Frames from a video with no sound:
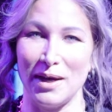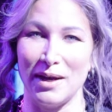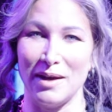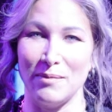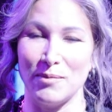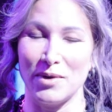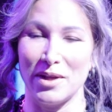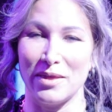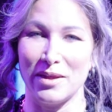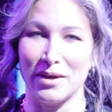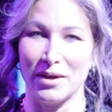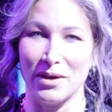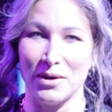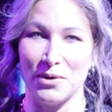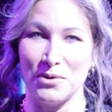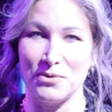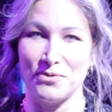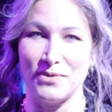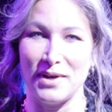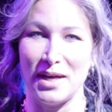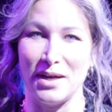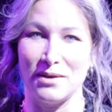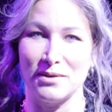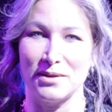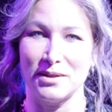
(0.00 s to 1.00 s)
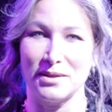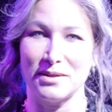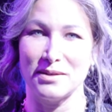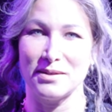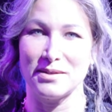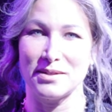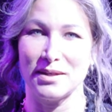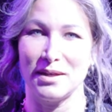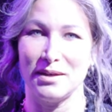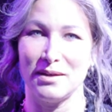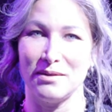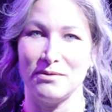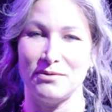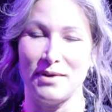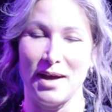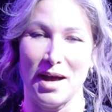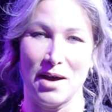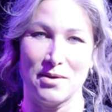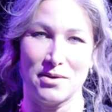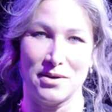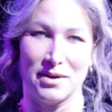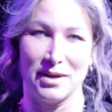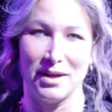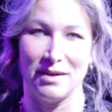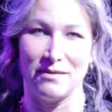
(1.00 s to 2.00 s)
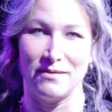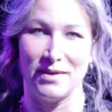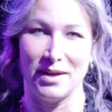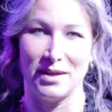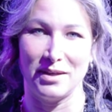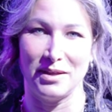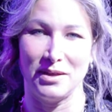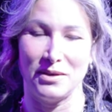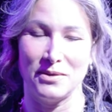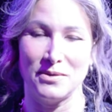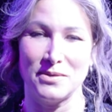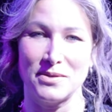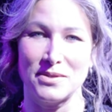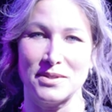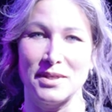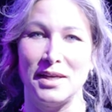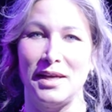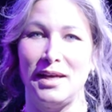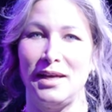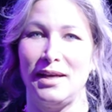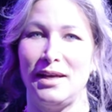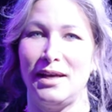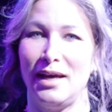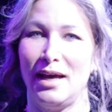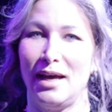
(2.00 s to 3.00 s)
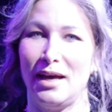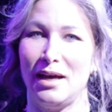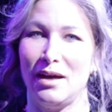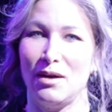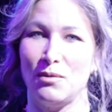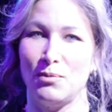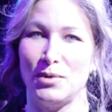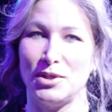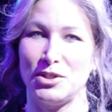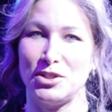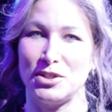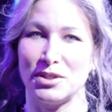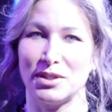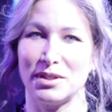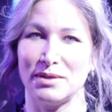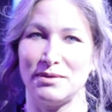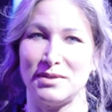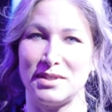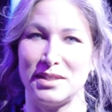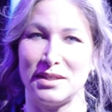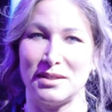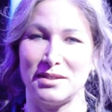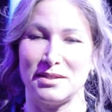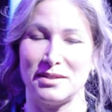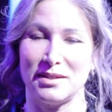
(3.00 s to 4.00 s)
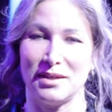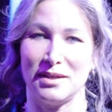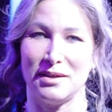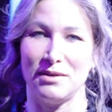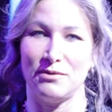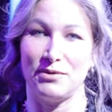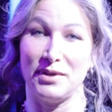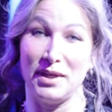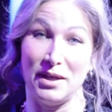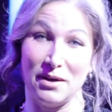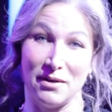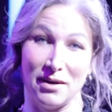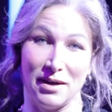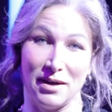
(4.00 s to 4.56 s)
I'm one of the co-founders of Outernet Venues, which consists of here